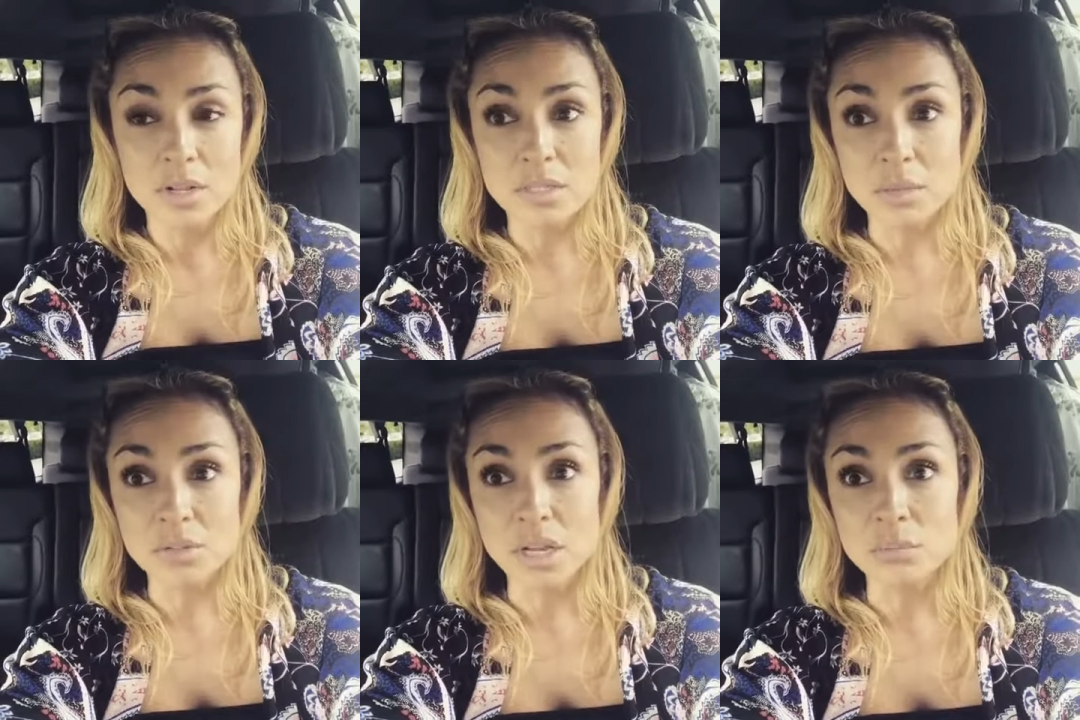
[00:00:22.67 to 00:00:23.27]

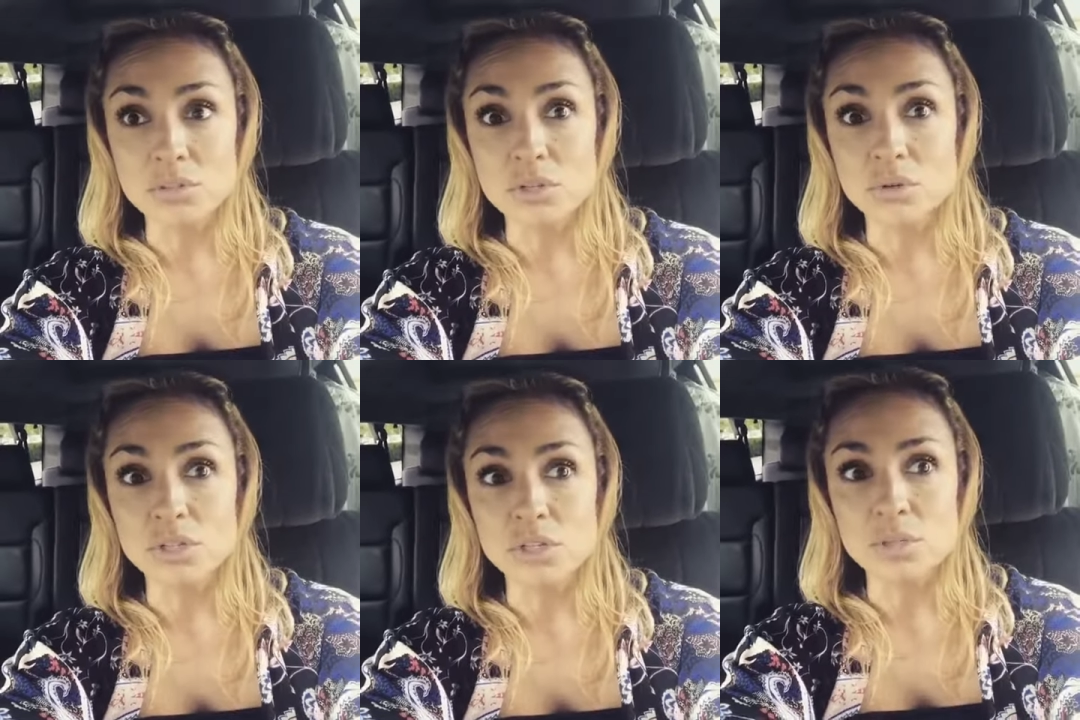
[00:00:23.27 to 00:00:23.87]
Sometimes
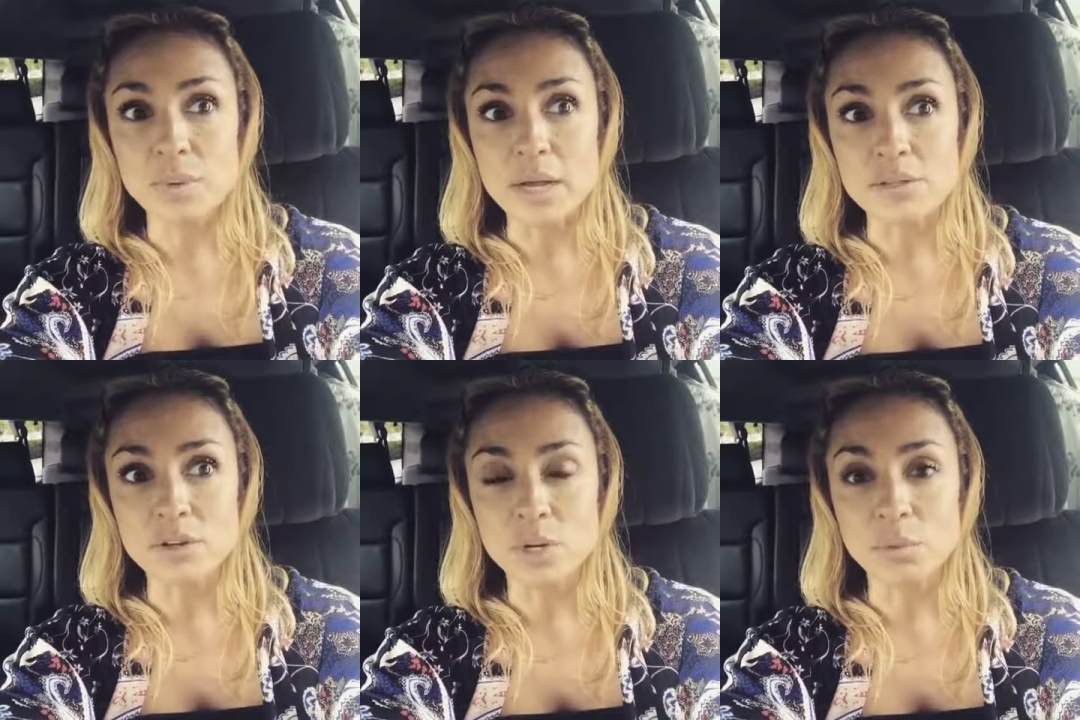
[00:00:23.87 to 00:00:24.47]
you and your
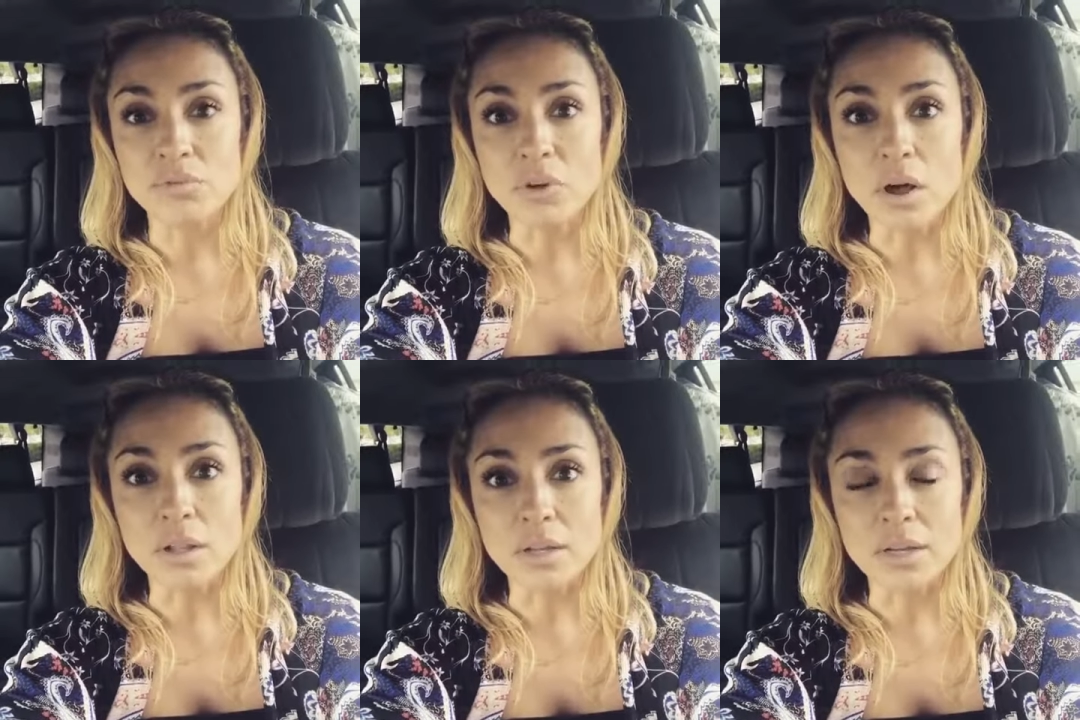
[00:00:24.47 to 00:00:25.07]
spouse are going to be
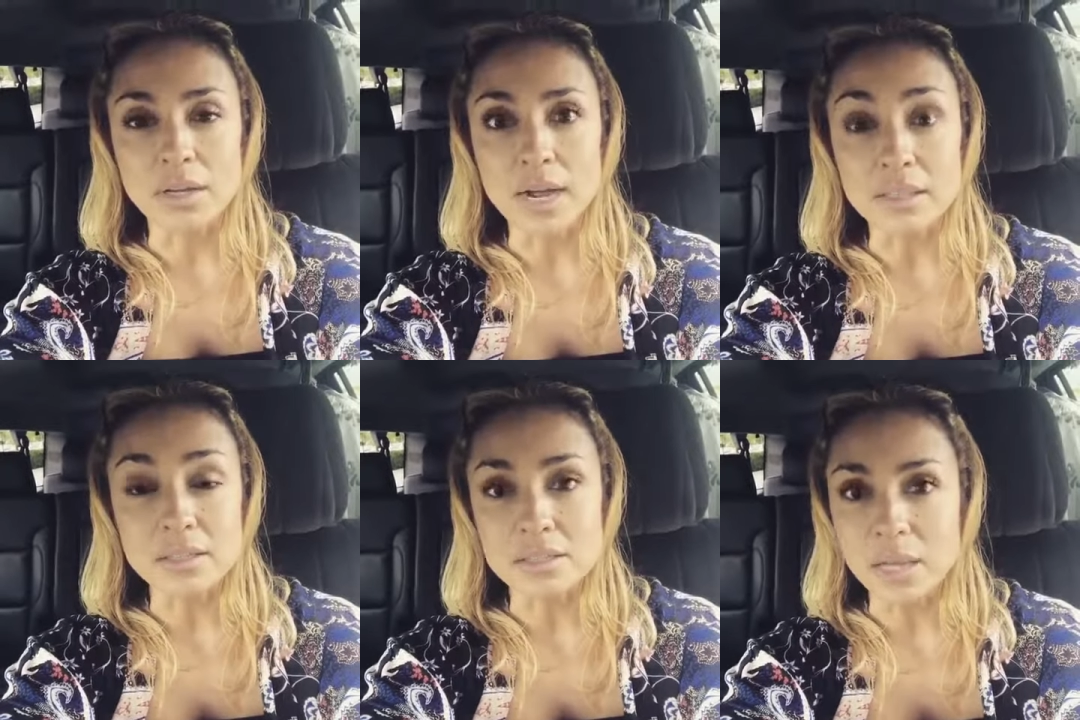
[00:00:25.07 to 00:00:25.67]
falling
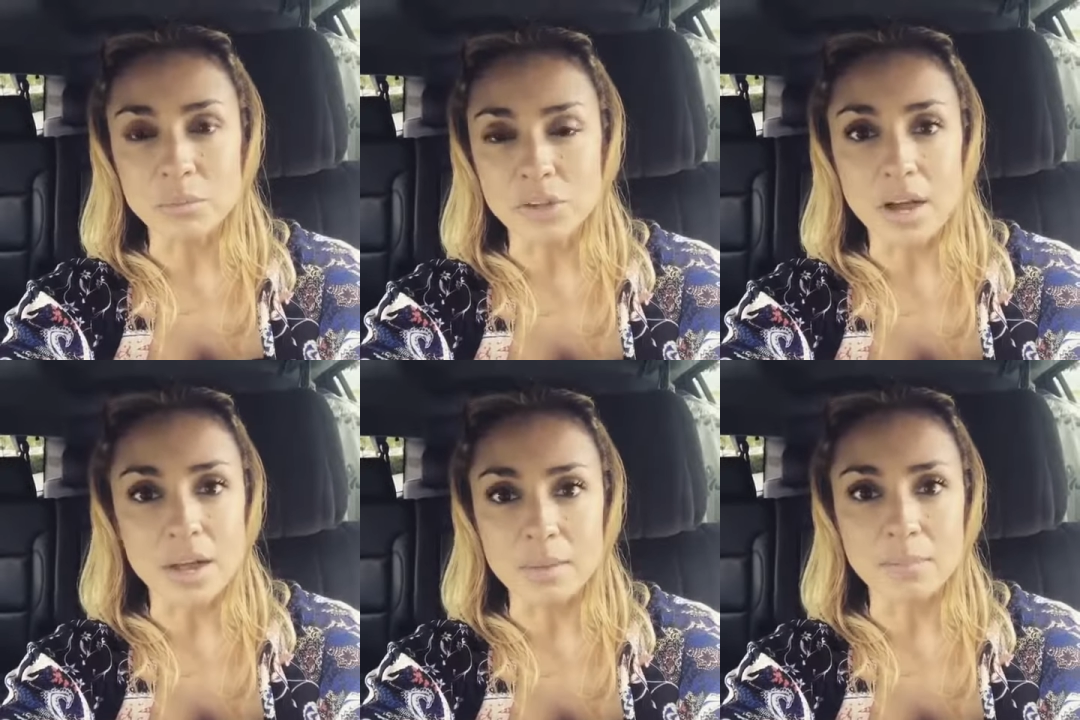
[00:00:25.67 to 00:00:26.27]
at the same
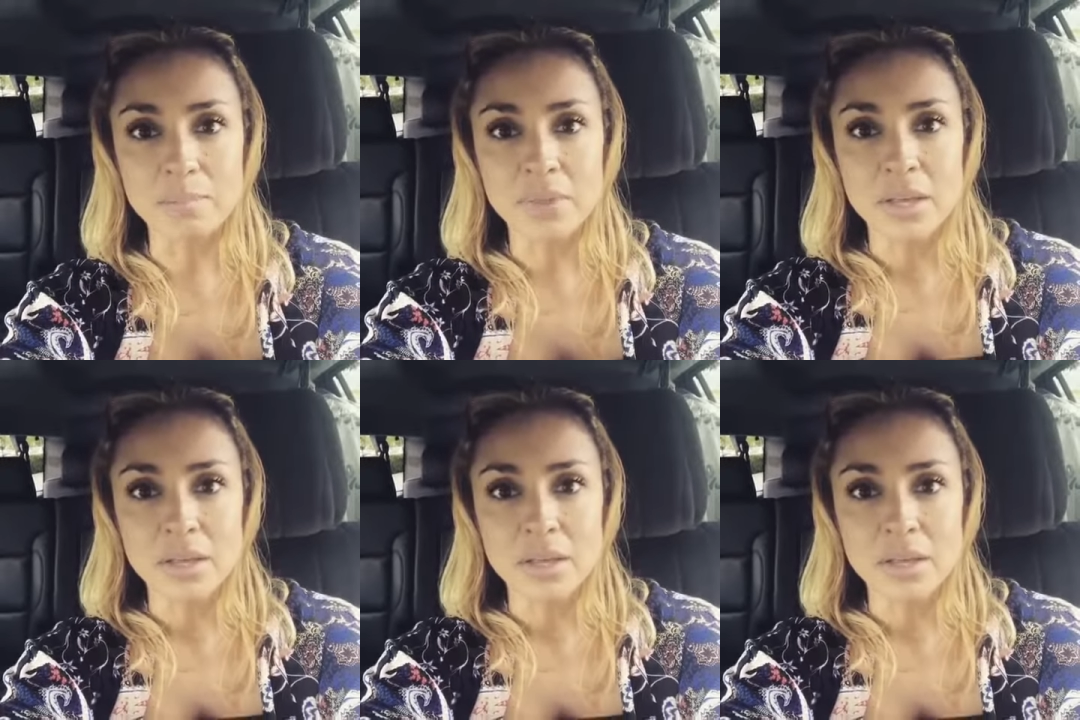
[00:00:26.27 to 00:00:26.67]
time.